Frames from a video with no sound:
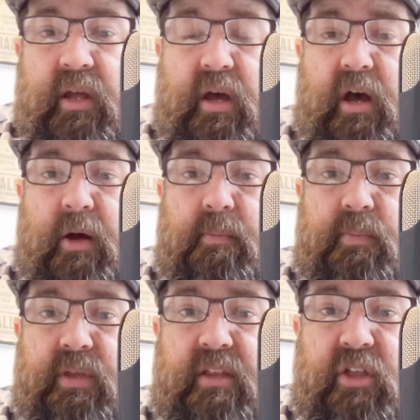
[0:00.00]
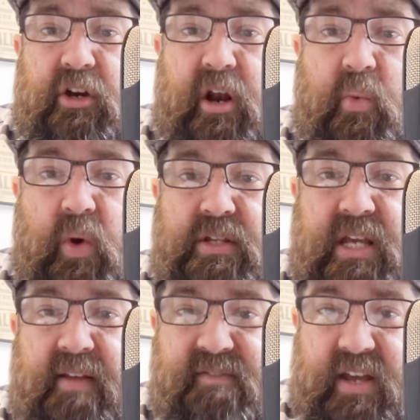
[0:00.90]
They're going to want
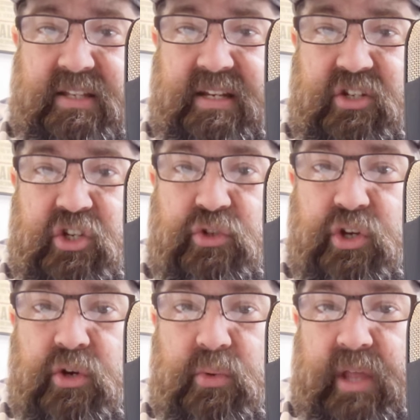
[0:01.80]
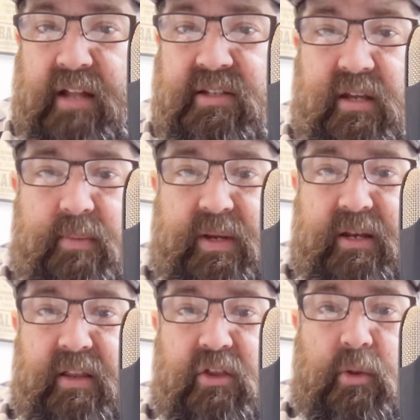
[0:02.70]
to invest into you.
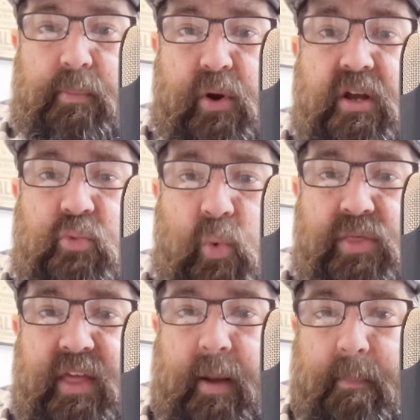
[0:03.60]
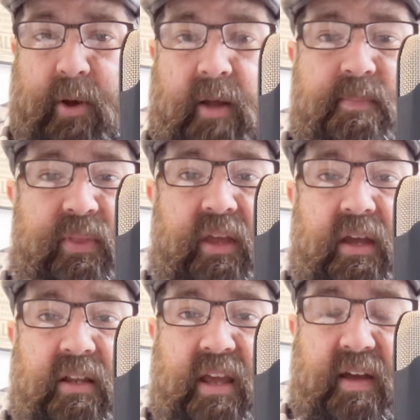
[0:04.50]
The book is one thing, but
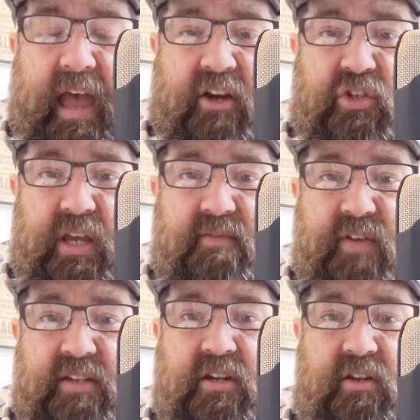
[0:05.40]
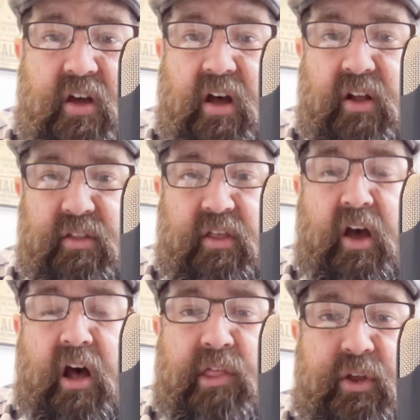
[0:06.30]
to actually invest into the
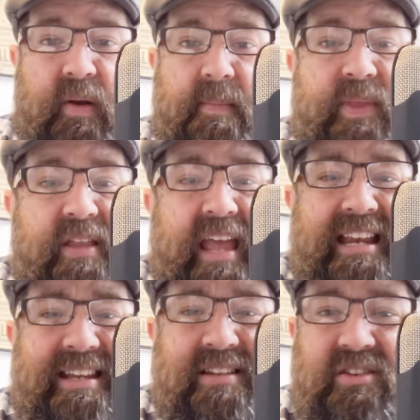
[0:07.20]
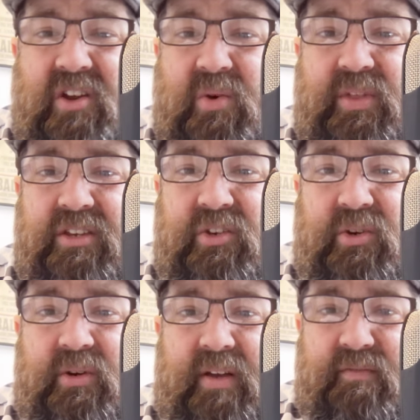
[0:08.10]
author, and they need to know that
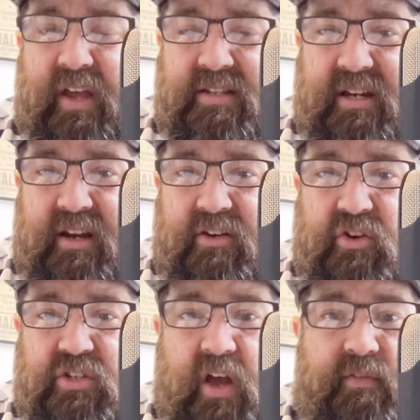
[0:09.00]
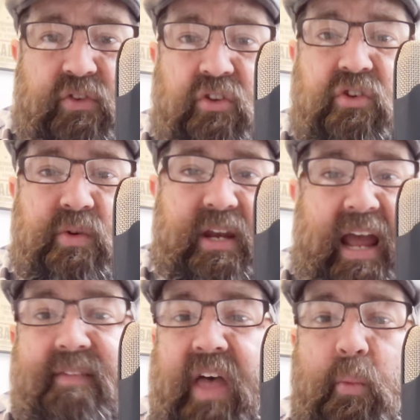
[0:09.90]
you're investing in yourself. So you need to
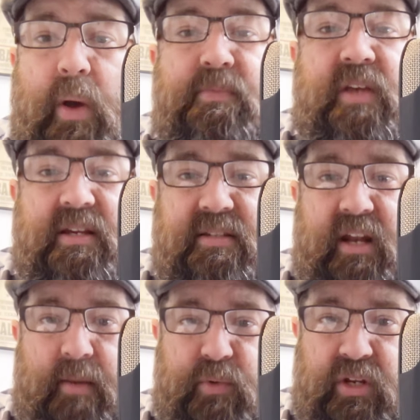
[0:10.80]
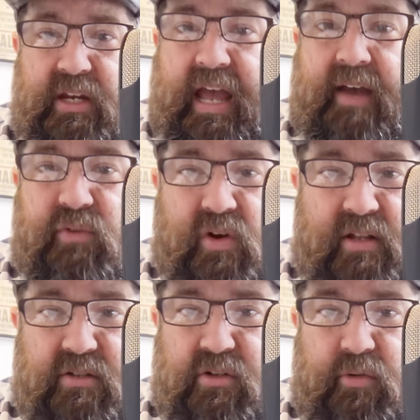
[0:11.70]
have that website set up. You need to have your
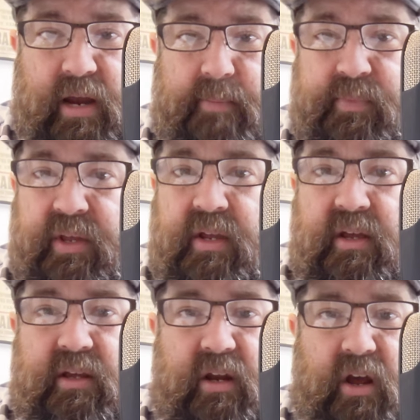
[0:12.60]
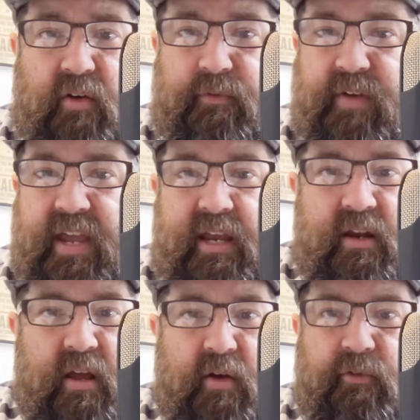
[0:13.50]
Instagram,
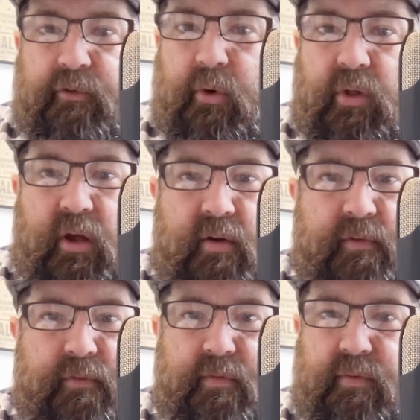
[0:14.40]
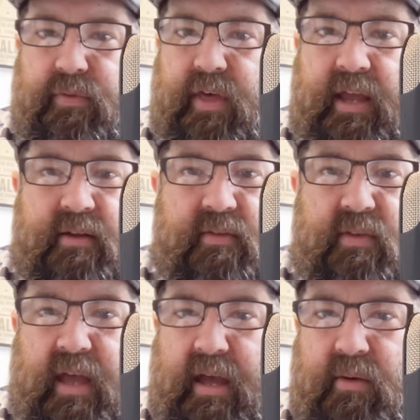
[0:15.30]
feed full of things
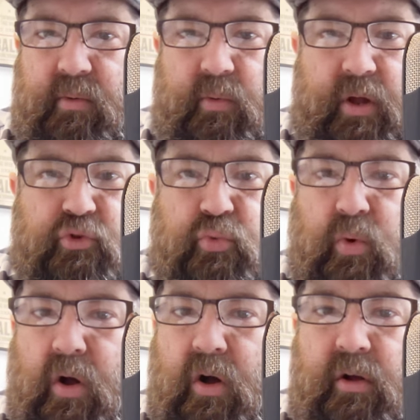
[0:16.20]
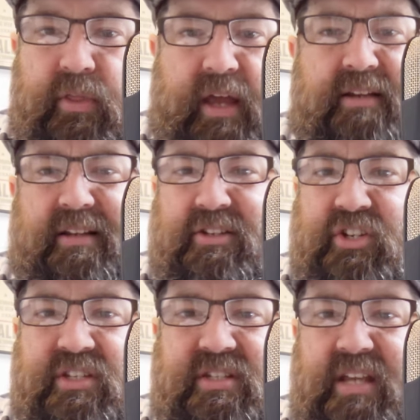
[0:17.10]
that that
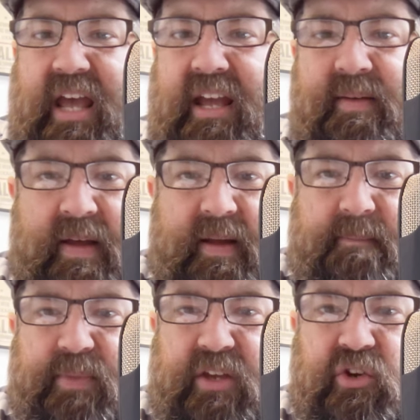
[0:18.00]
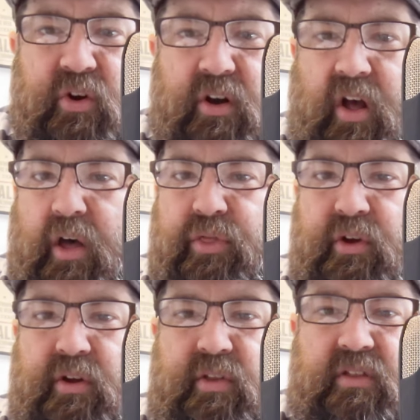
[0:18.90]
just say that you're an
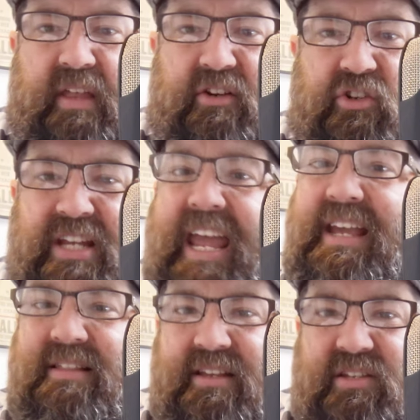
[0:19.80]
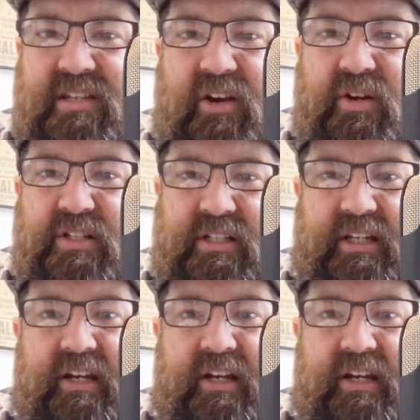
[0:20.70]
author and that you're taking this seriously.